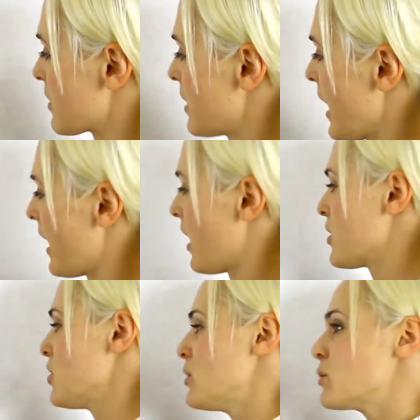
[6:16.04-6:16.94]
that are
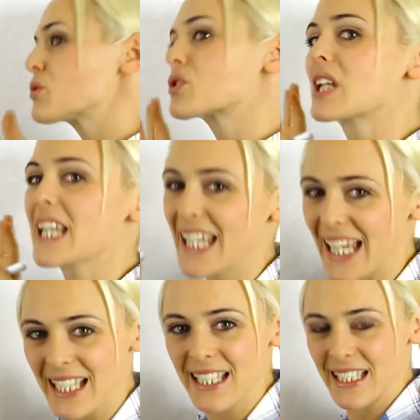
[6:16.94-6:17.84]
usually
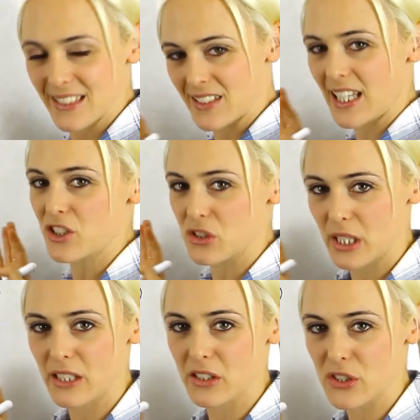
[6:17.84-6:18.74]
in an international
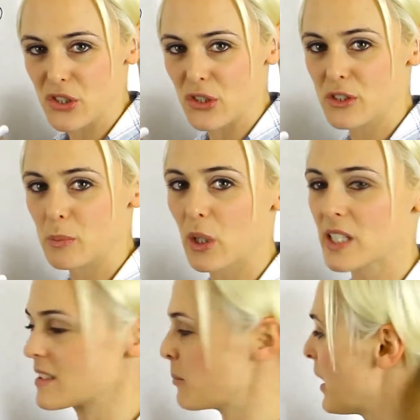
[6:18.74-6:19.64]
health insurance
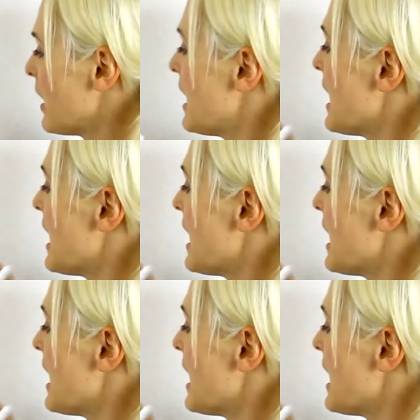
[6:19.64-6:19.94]
policy, but